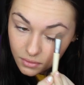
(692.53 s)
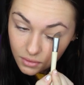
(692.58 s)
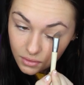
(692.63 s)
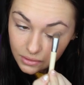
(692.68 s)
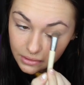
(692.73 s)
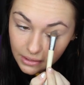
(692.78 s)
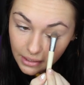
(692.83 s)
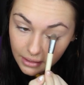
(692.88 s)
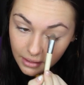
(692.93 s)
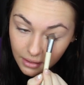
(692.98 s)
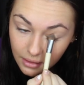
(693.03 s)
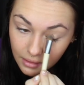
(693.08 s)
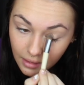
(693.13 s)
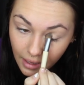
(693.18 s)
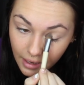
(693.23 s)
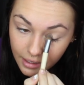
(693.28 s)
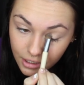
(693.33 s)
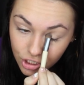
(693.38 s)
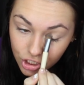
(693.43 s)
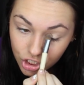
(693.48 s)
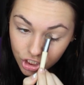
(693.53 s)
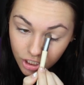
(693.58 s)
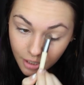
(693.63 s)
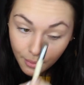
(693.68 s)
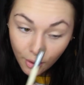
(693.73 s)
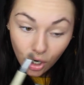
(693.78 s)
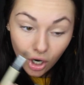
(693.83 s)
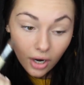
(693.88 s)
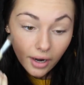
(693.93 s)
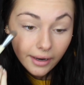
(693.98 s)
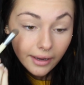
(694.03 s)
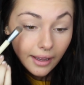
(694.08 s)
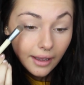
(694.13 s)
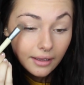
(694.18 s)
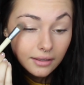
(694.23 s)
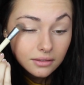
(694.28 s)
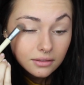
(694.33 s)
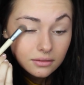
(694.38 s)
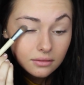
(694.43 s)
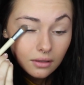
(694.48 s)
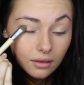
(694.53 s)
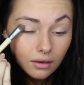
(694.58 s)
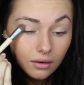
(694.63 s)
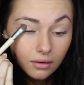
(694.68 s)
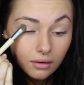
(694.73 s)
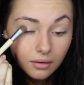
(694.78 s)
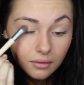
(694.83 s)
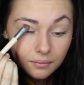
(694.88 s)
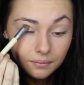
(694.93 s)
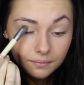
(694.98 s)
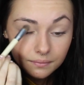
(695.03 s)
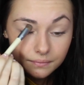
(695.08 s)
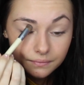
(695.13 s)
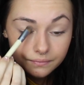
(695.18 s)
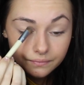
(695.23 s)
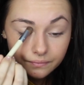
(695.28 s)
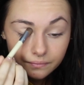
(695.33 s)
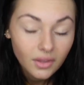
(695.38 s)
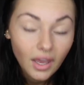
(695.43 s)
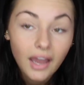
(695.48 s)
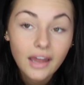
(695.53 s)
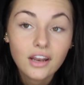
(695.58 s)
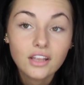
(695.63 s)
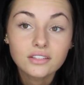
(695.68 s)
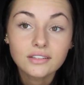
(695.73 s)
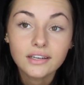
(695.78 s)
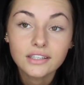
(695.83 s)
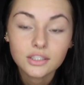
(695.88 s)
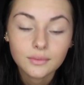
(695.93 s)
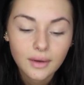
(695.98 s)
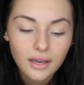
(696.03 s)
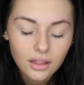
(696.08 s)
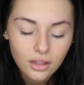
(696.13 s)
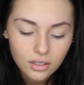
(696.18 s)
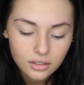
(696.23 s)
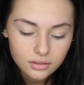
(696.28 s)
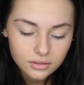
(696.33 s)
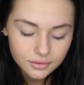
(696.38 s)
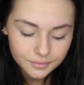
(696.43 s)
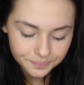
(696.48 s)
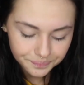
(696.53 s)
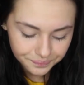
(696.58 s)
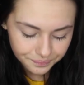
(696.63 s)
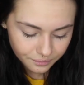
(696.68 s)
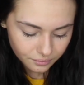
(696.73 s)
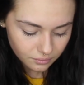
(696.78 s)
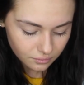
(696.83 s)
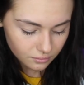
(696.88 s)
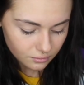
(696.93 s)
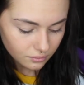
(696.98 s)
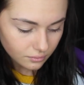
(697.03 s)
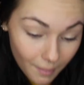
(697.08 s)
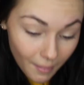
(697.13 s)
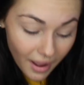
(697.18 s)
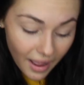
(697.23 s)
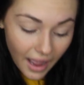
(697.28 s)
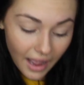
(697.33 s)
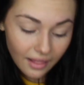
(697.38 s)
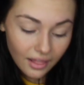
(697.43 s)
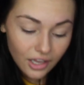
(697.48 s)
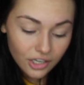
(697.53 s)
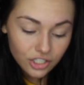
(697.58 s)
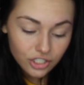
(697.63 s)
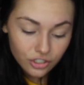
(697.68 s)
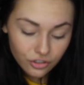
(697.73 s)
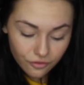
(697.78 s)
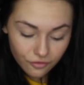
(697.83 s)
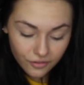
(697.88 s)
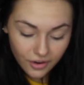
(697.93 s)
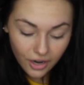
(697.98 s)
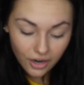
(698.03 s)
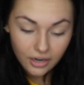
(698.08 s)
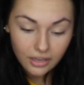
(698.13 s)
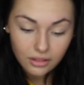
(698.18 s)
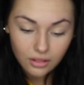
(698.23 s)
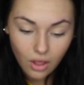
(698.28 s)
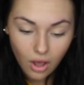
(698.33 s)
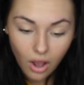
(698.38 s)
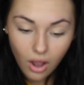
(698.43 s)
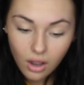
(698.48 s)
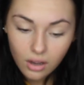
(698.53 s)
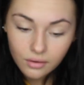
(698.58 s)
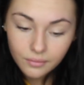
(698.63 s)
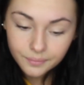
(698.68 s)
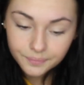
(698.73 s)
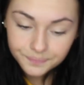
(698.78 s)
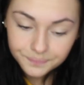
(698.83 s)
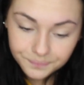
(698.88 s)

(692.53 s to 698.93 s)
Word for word: Just like a light shimmer, I guess. I don't know. I just like the way it looks. My eyelashes are very long,